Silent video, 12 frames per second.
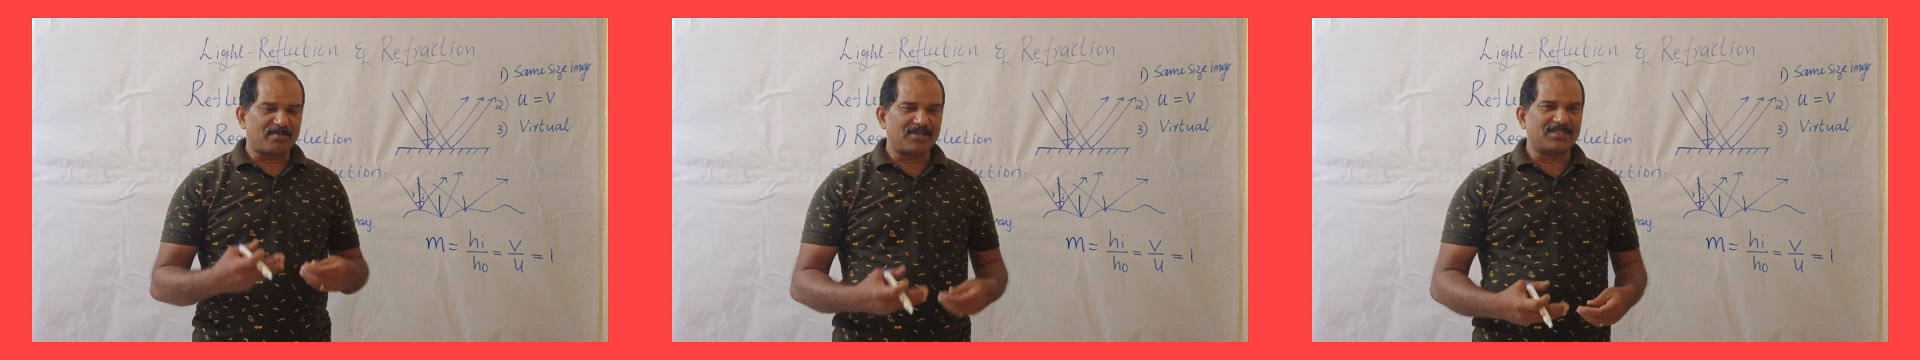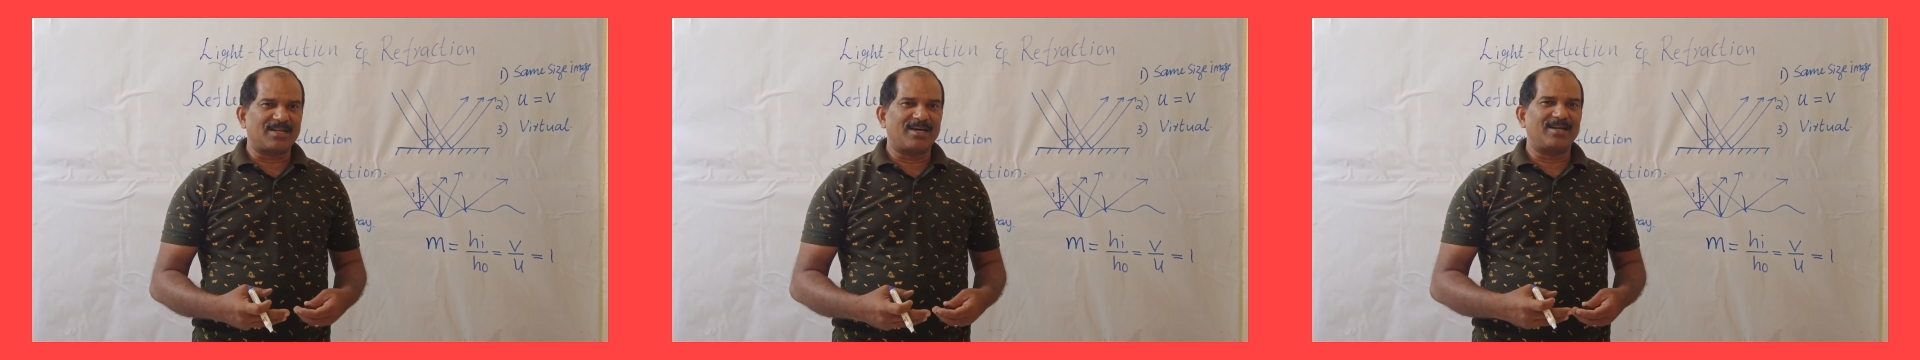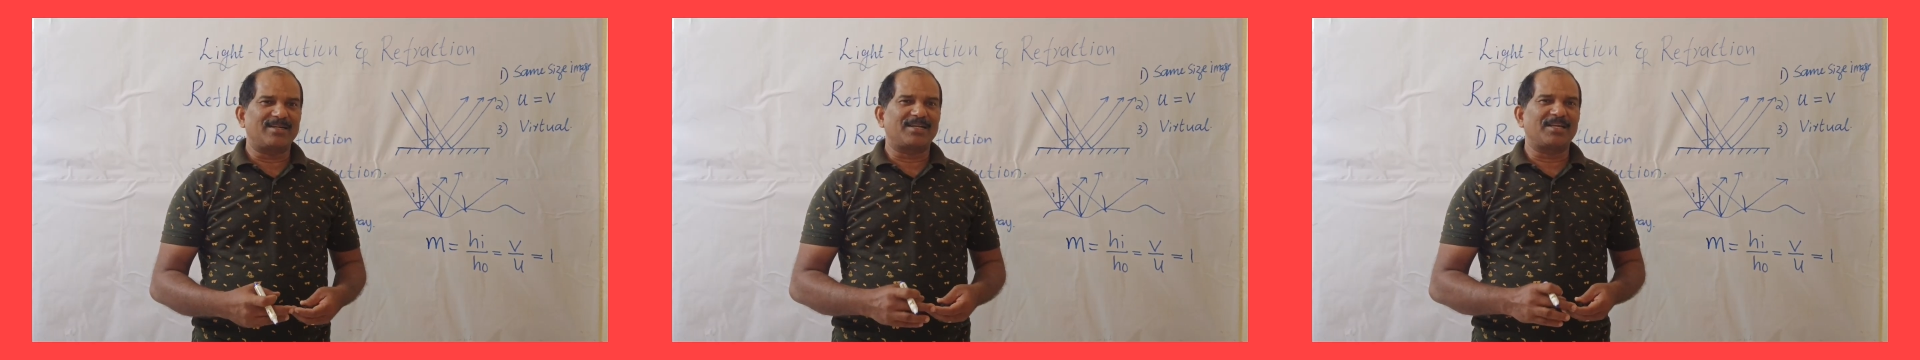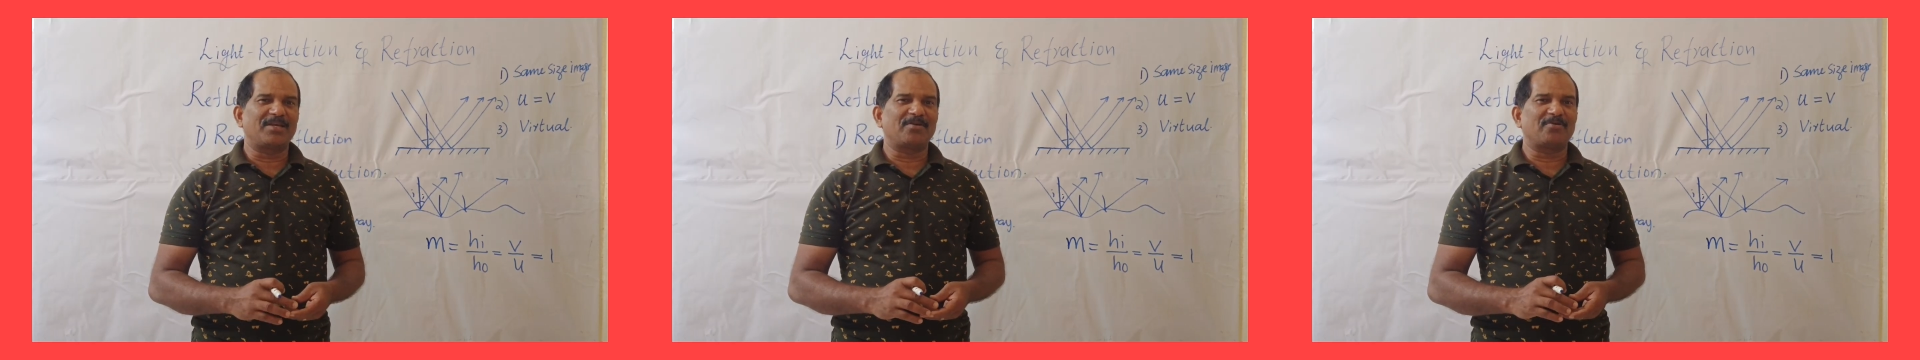
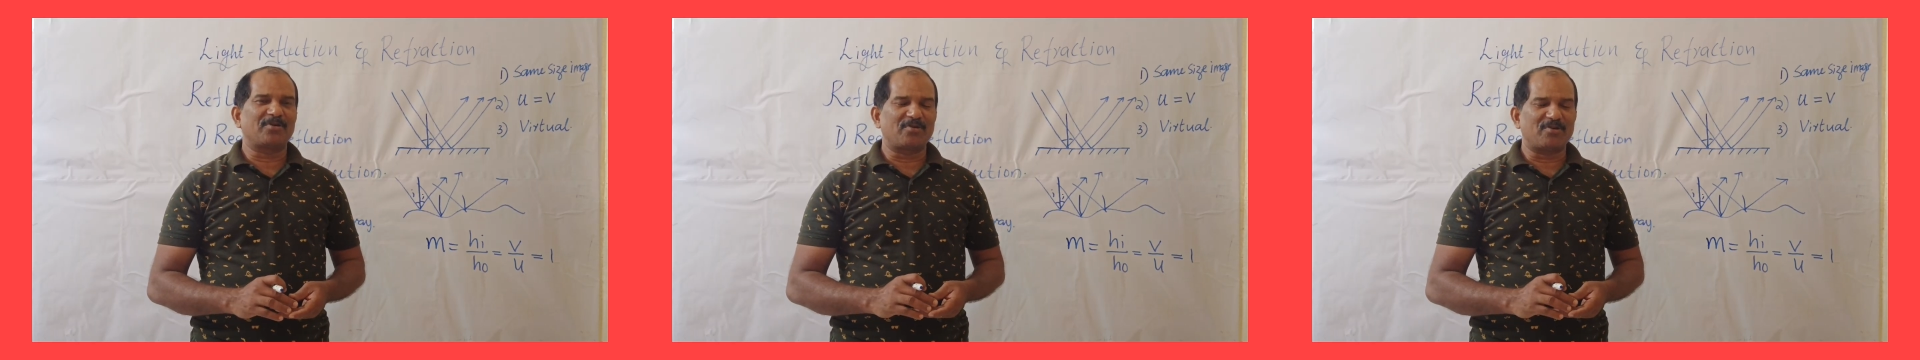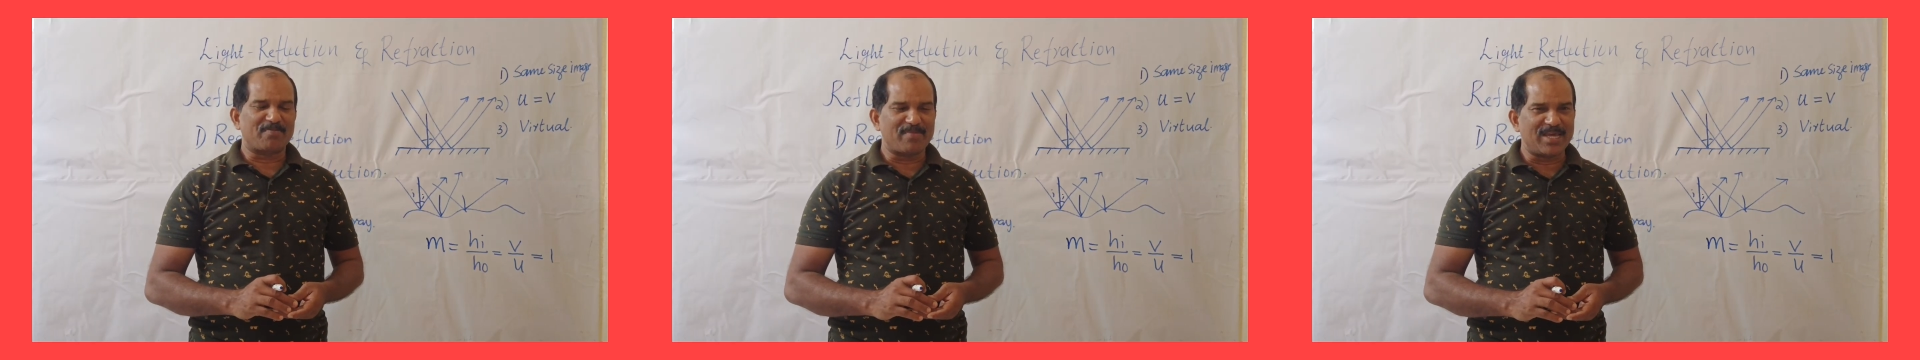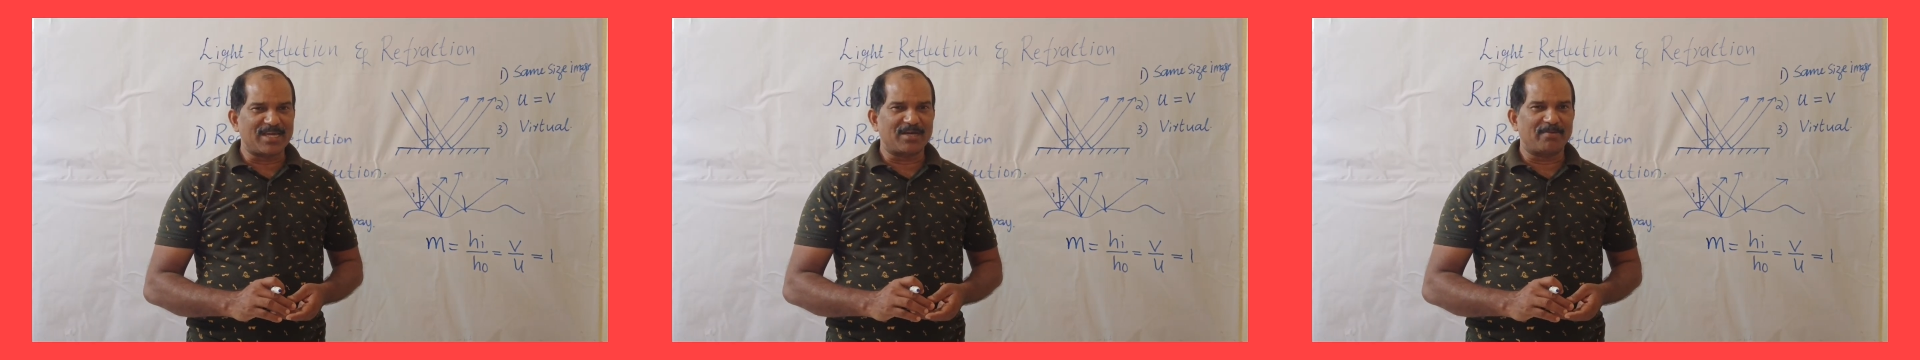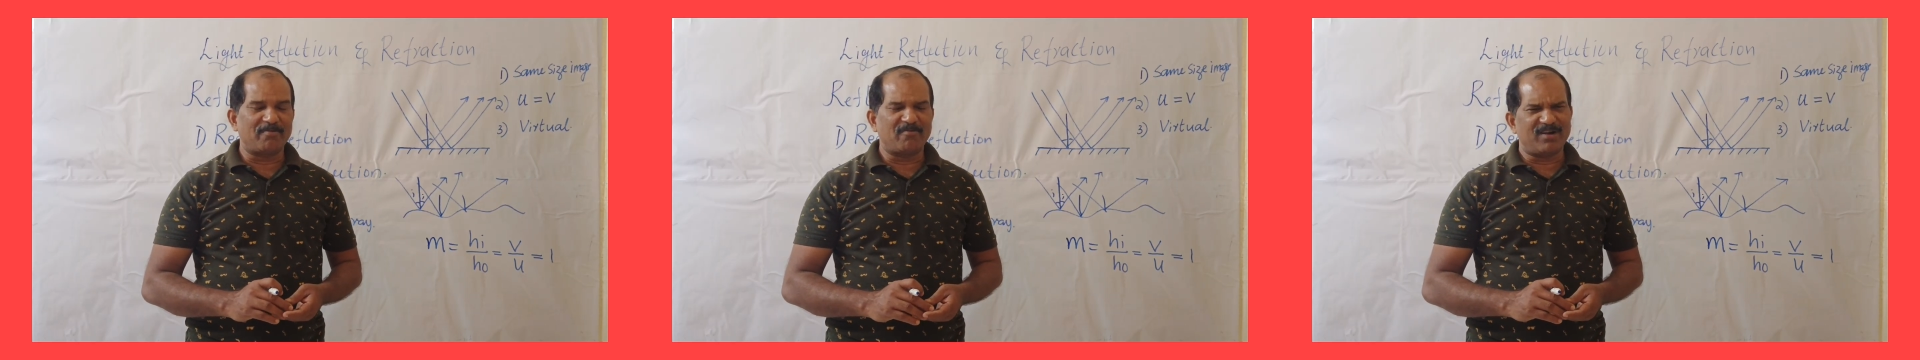personality or your
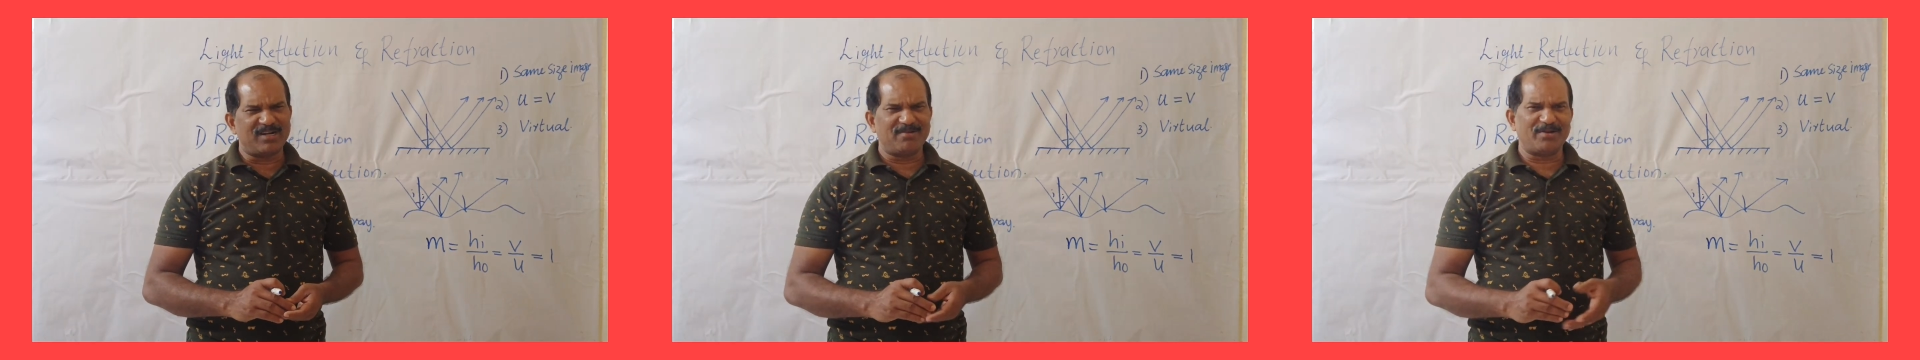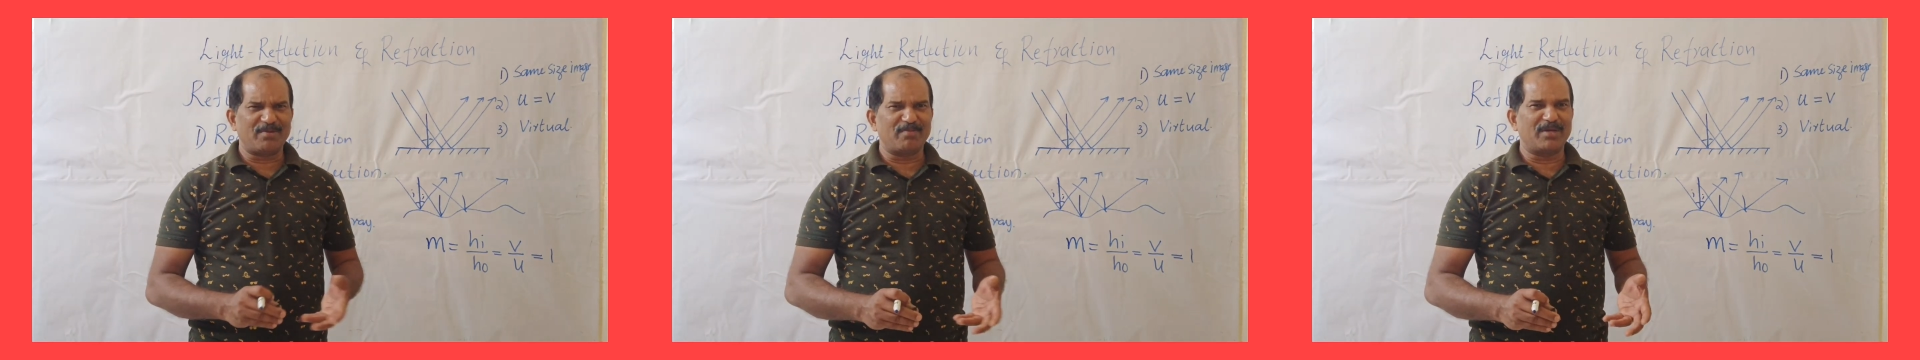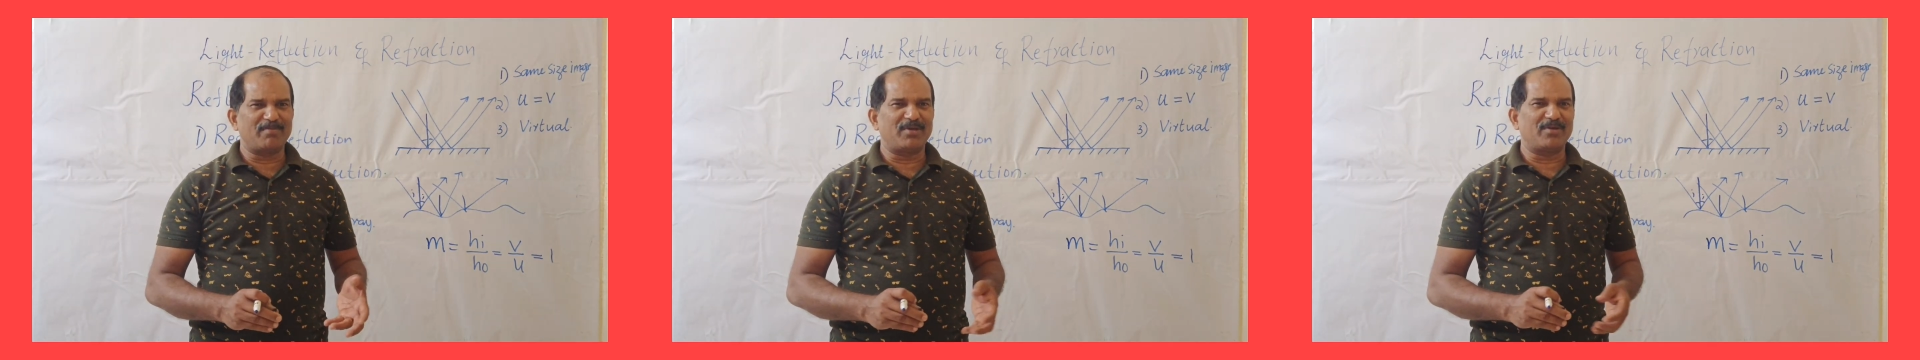makeup, whatever it may be.